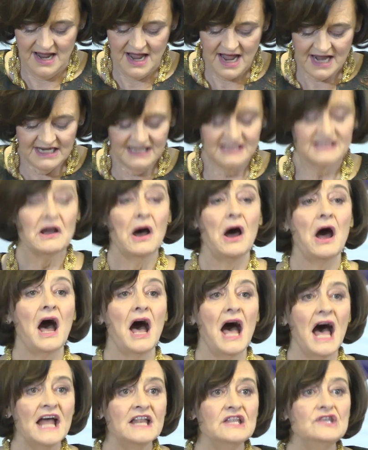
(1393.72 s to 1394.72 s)
and it's our
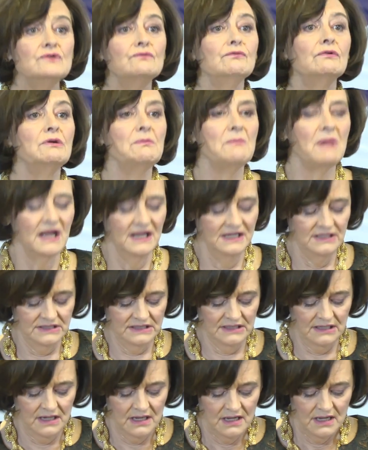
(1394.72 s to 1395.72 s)
annual
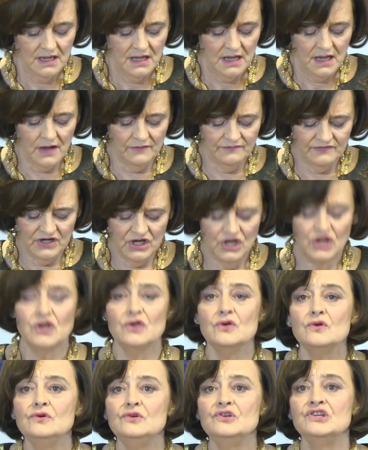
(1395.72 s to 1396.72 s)
reminder of the
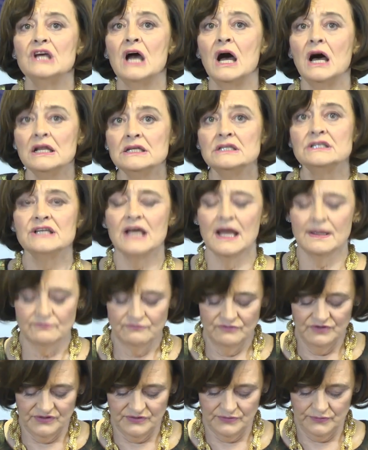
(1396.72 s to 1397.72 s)
huge untapped
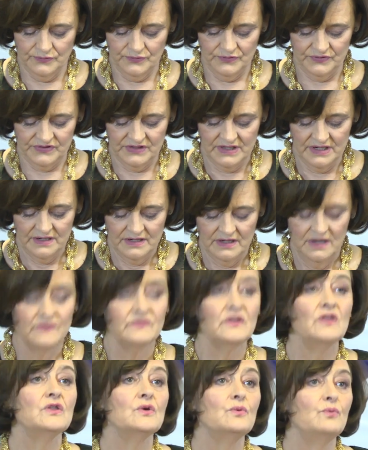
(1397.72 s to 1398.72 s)
resource
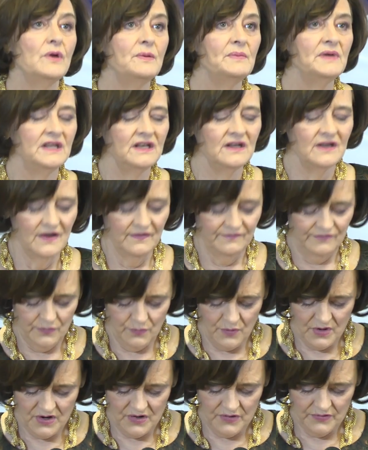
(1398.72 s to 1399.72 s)
that the women of the
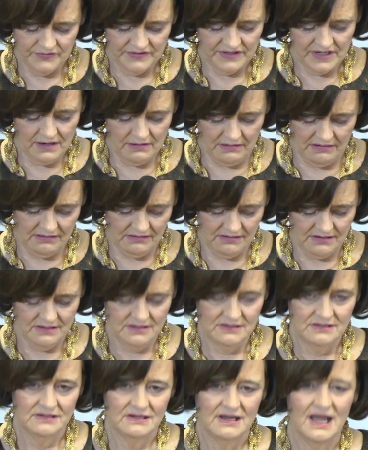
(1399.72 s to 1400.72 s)
world are.
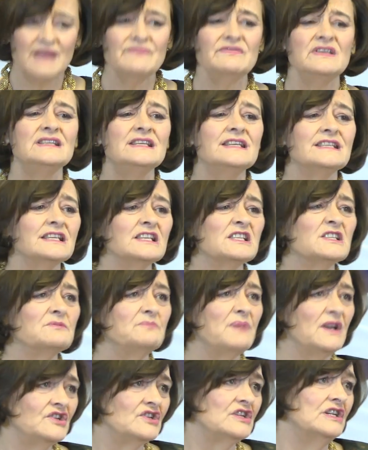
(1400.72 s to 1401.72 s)
And this is
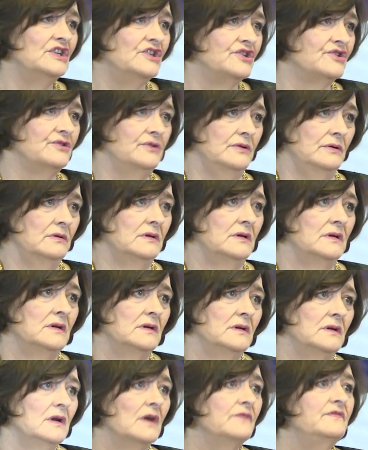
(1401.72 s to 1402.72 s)
especially true
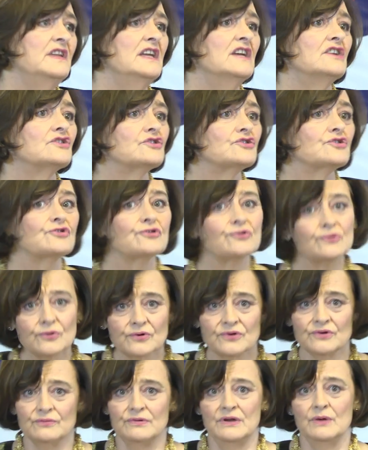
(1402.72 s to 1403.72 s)
of the
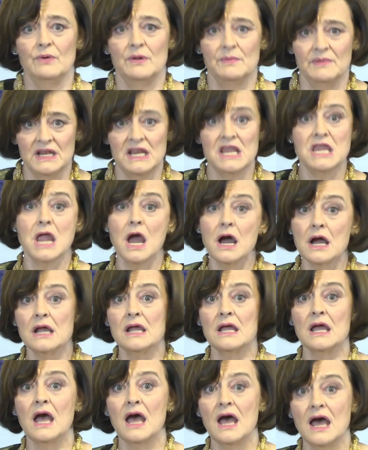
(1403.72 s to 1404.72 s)
extraordinary women,
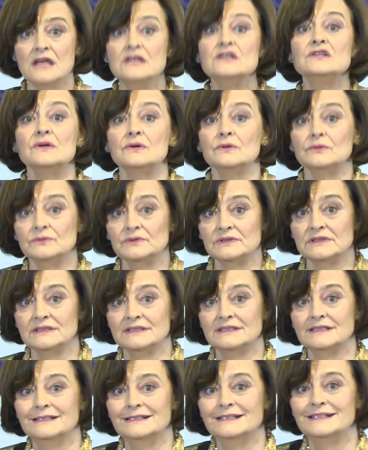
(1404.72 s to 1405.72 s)
young and old,
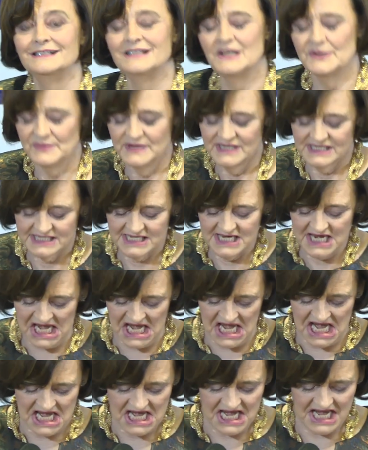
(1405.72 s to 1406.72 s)
that we see
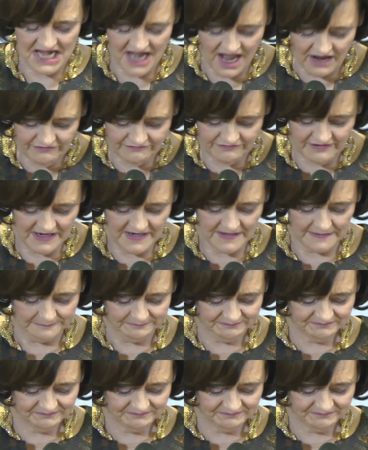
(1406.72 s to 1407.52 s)
in Africa.